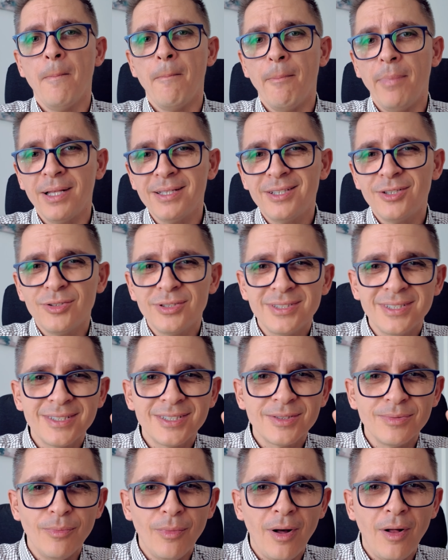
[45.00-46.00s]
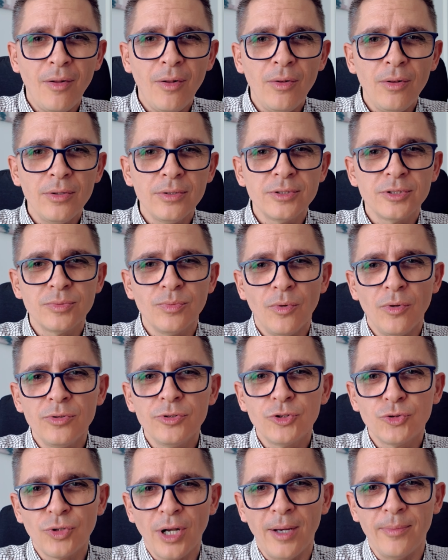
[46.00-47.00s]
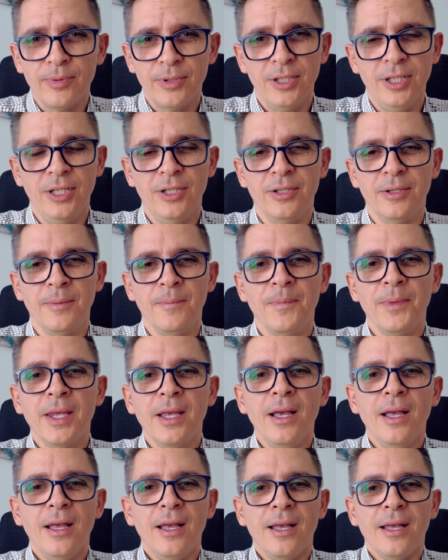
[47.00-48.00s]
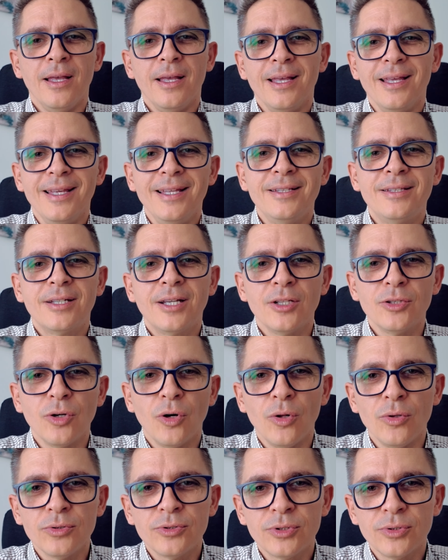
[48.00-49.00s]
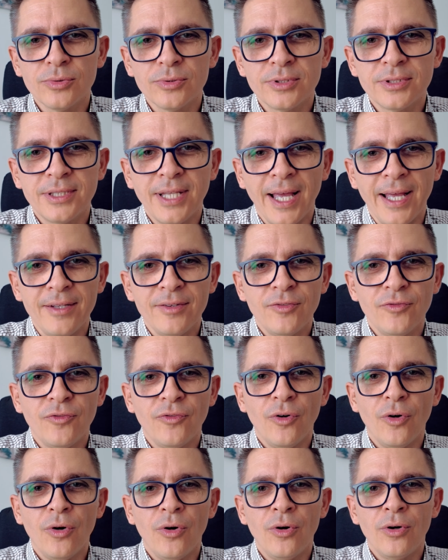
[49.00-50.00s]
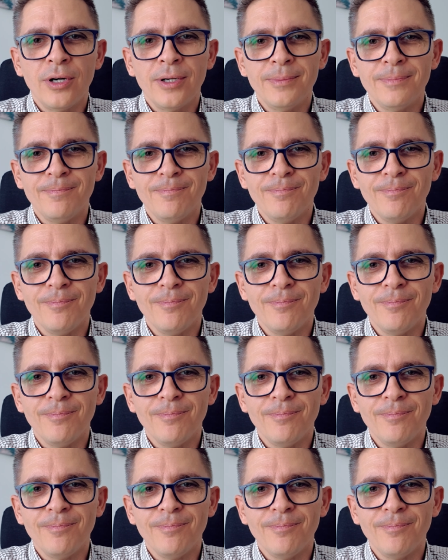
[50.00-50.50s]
But there is a small trap here. It can also stand for